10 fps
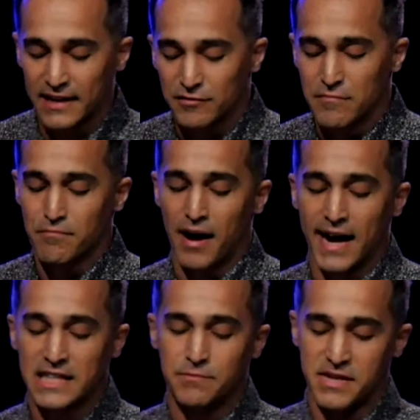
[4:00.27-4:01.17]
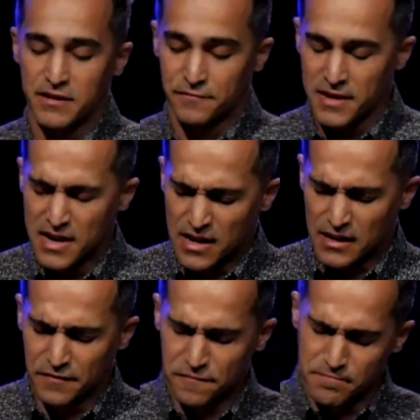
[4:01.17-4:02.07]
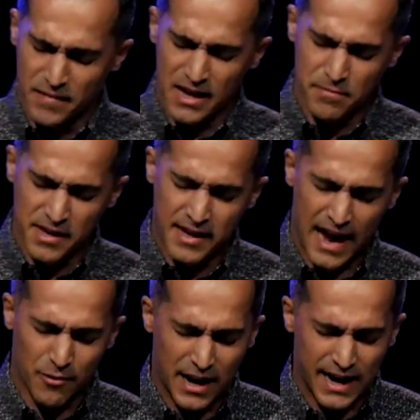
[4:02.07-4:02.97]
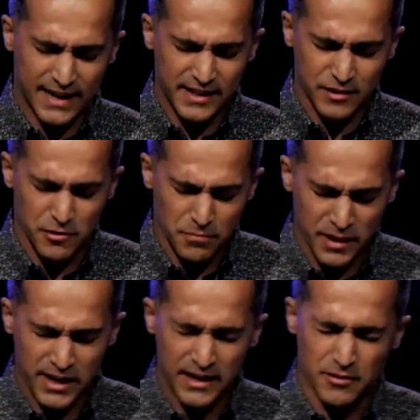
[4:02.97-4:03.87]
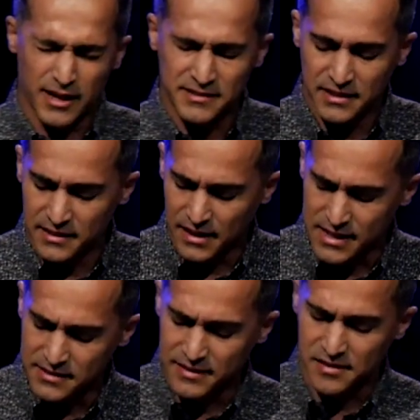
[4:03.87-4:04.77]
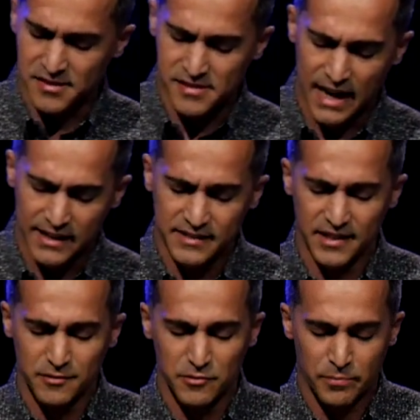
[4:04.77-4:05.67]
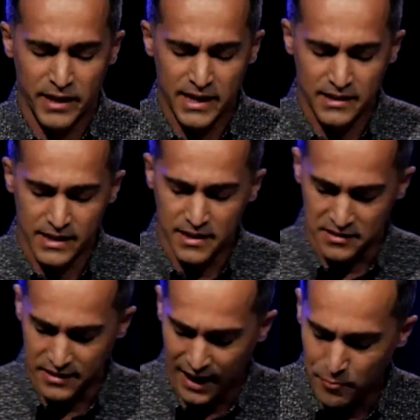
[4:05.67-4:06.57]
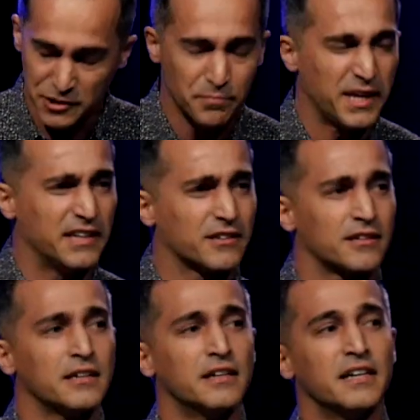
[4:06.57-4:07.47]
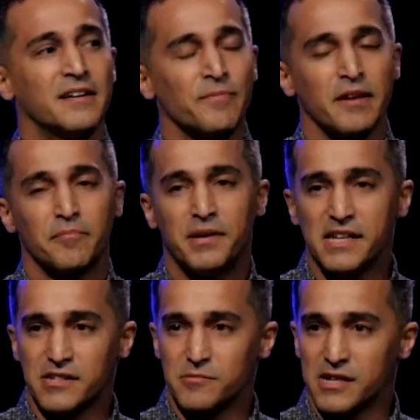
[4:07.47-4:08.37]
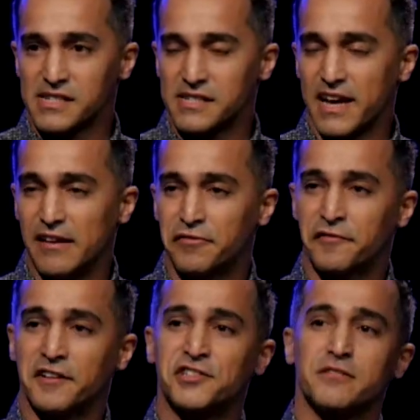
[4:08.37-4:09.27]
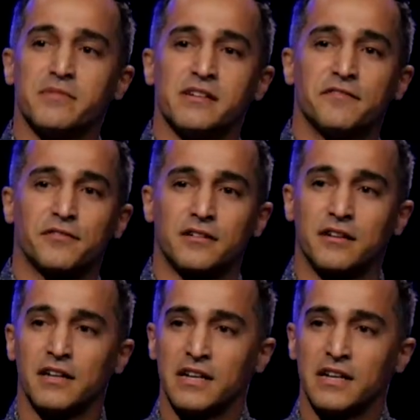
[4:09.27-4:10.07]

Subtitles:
of reminds me of maybe how I deal with pain, or I see us as a society dealing with pain, and his name was Peter. Peter was a fisherman for